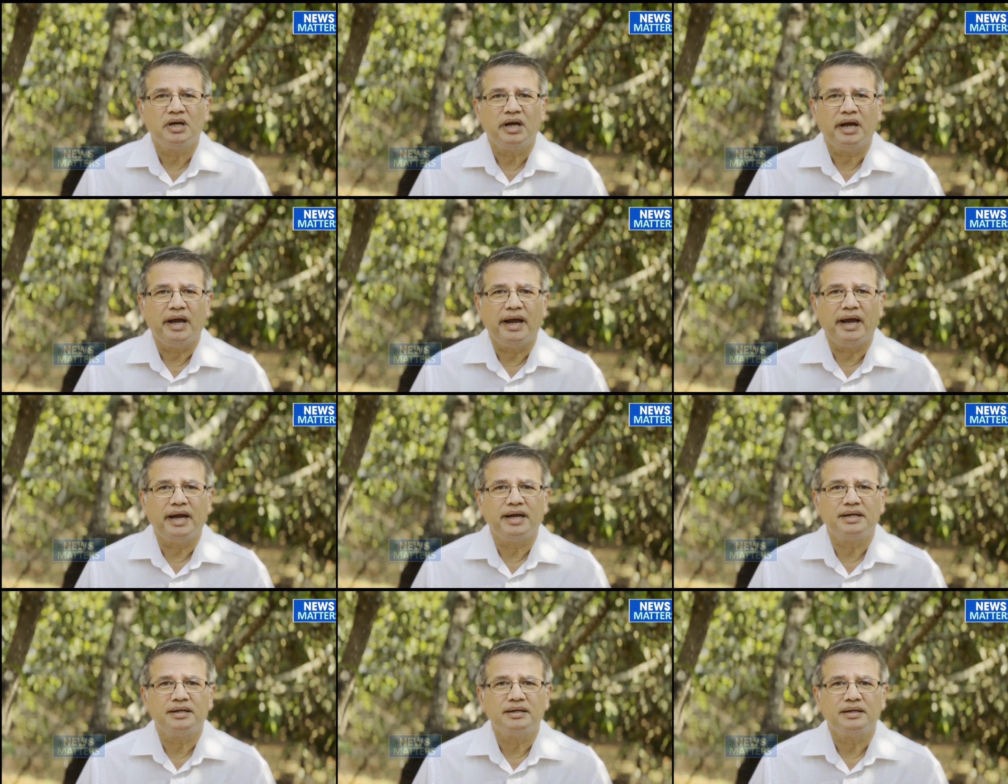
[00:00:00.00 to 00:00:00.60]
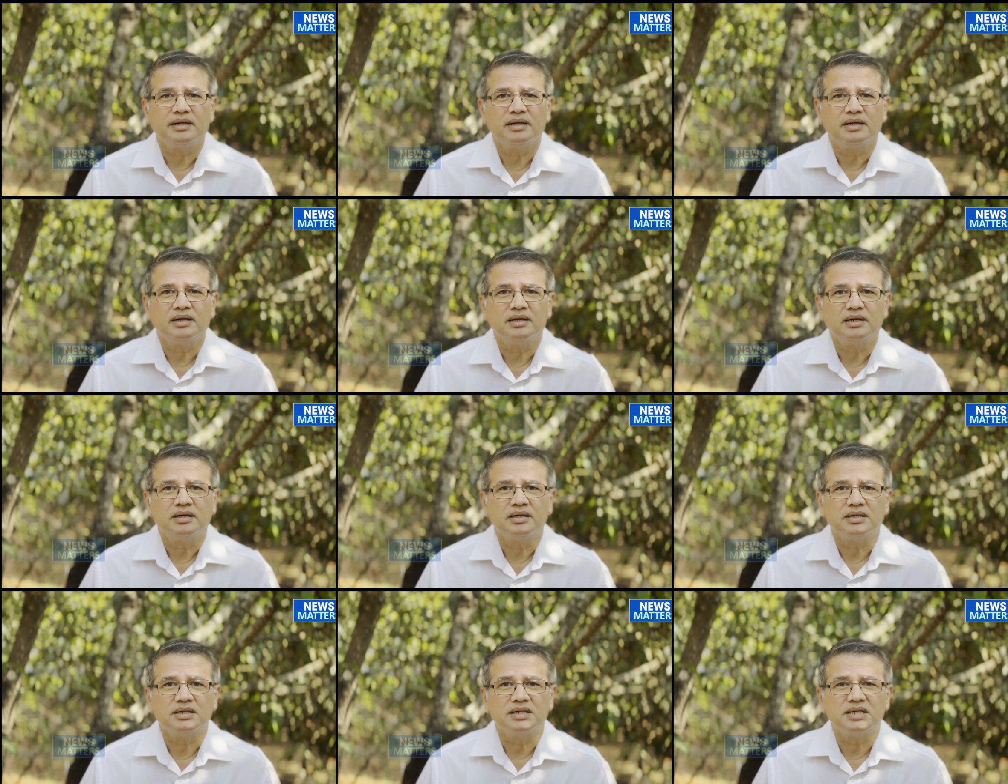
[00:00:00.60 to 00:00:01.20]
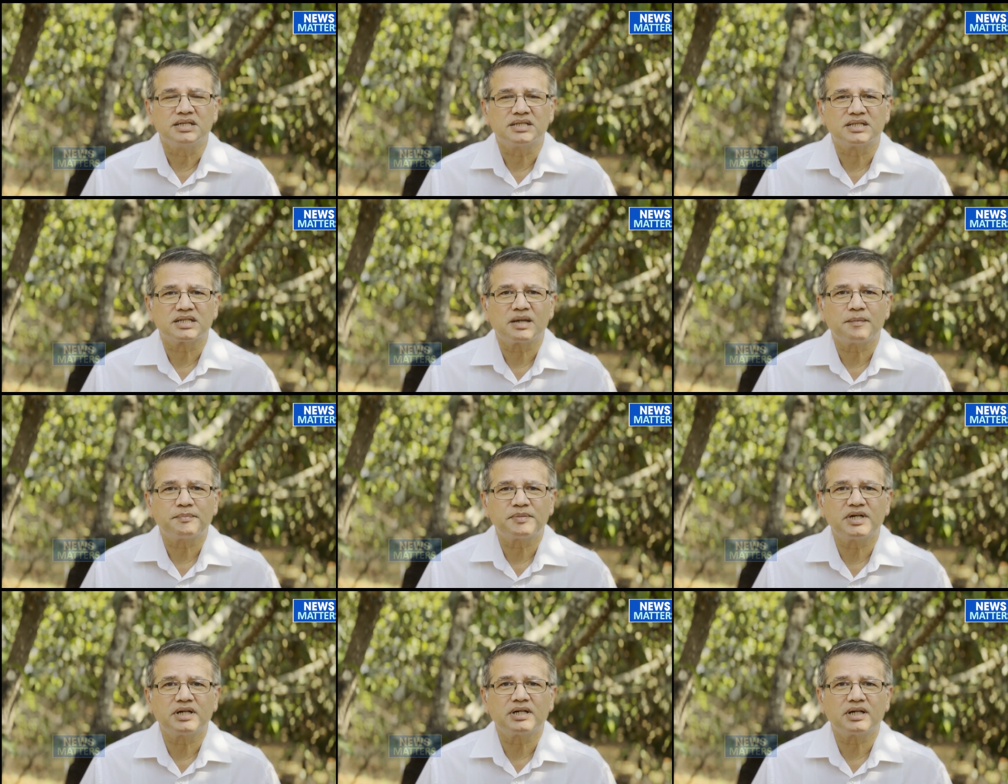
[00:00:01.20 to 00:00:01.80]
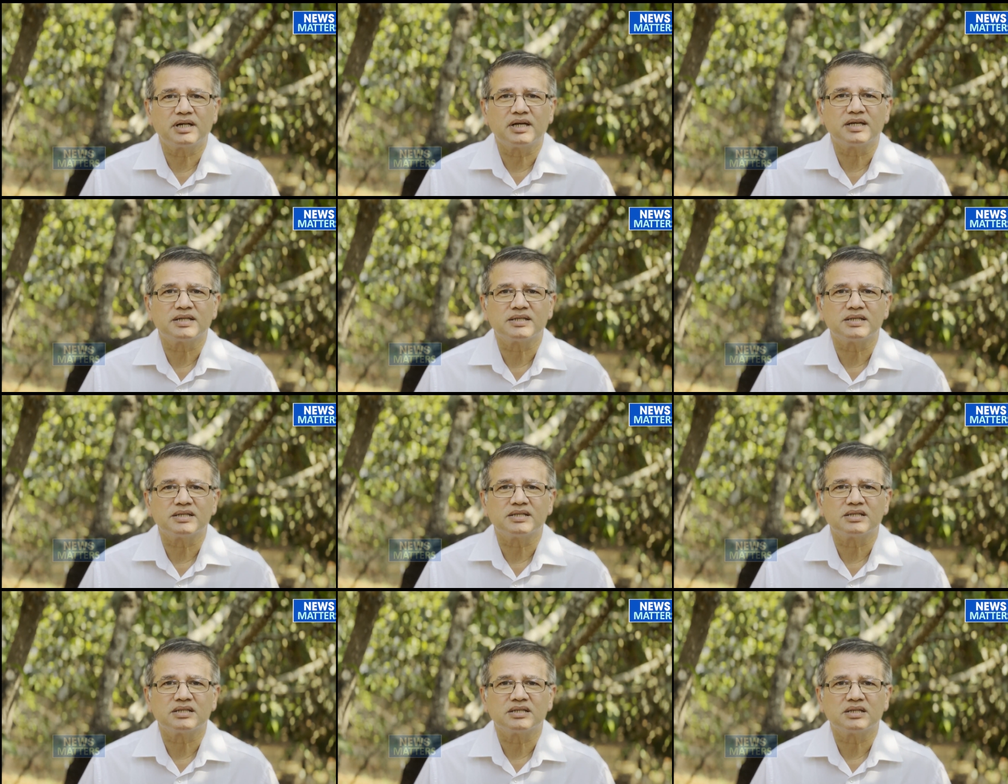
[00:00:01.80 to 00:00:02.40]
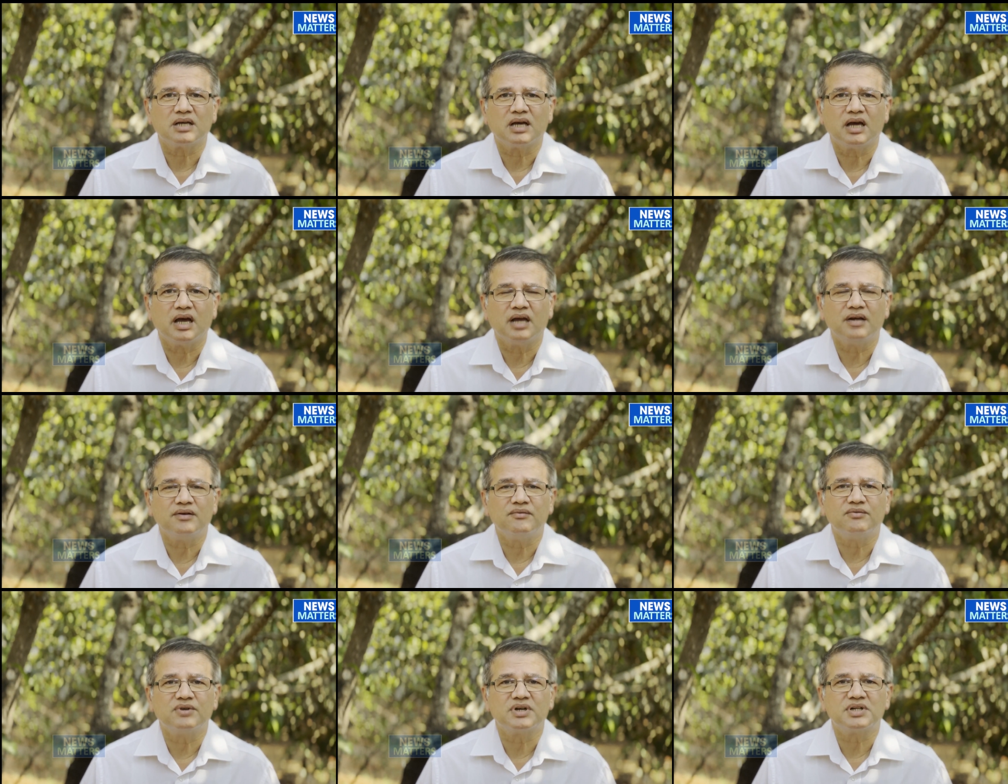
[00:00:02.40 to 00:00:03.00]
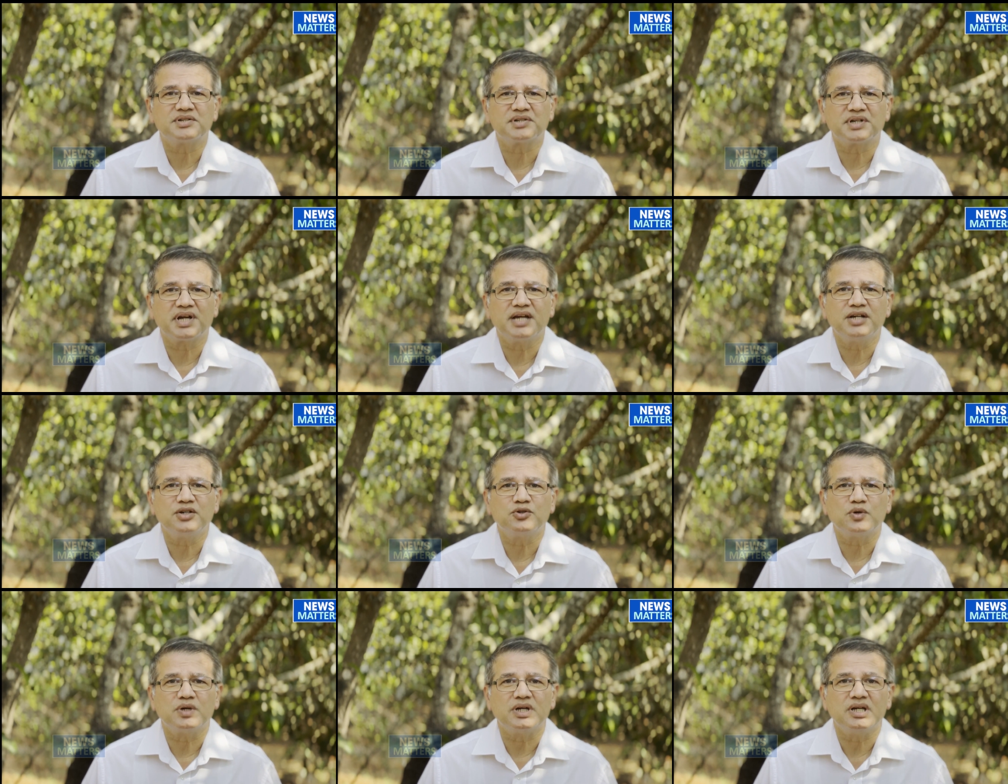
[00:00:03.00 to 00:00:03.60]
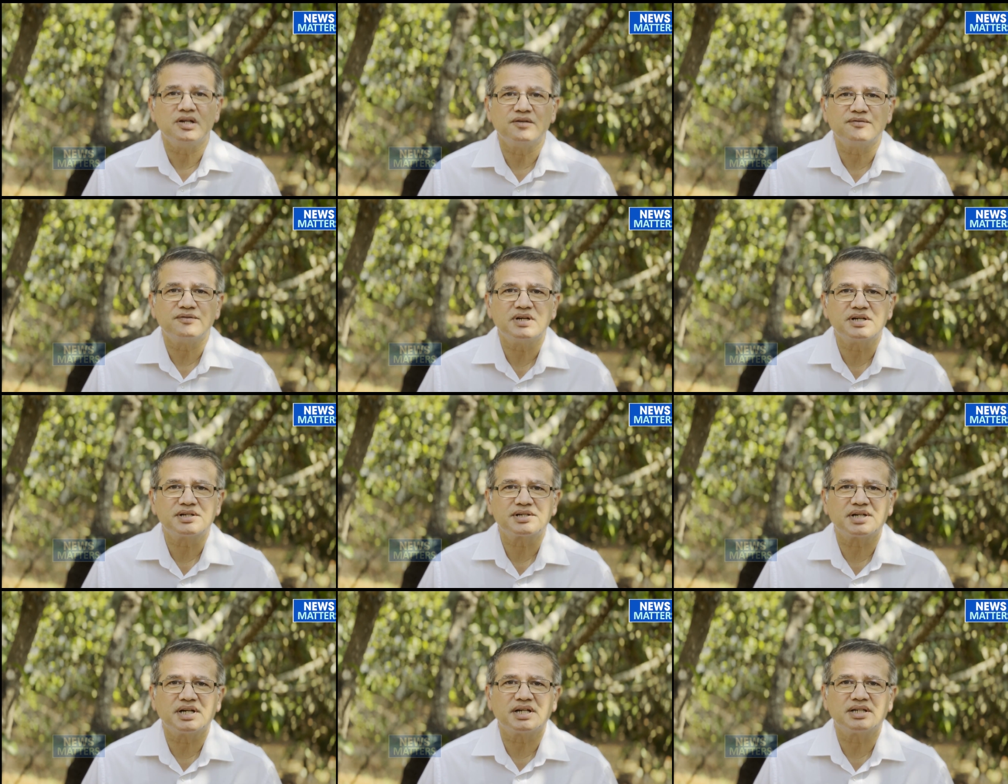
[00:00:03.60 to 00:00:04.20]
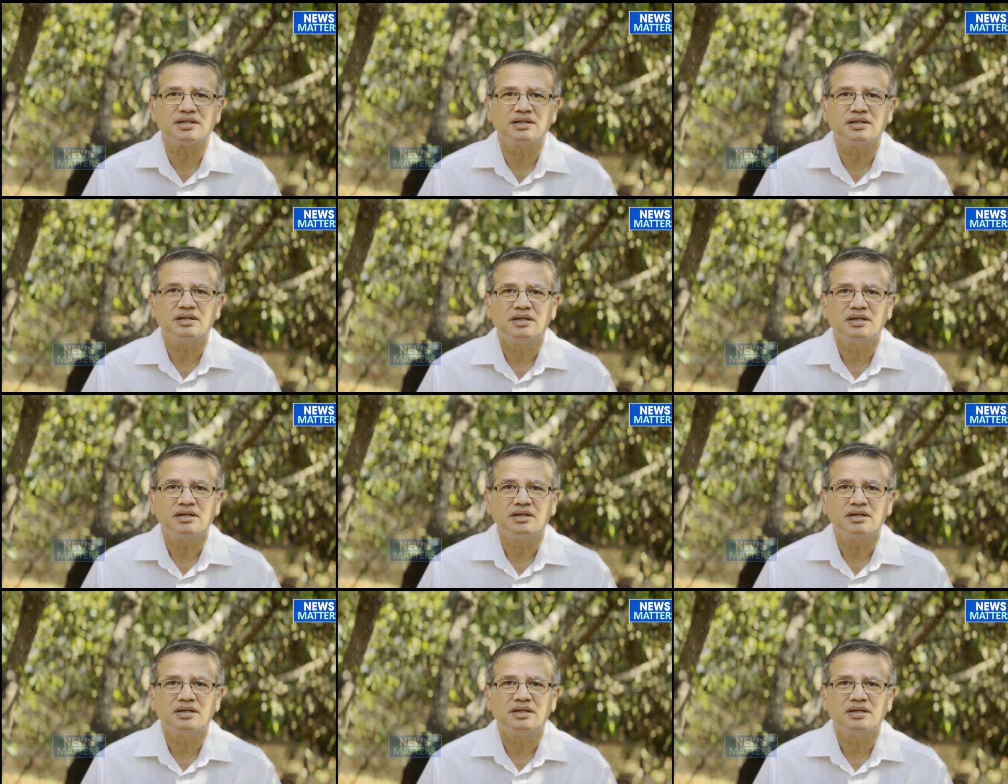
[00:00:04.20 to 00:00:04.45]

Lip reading: and disrupted classes and were trying to infiltrate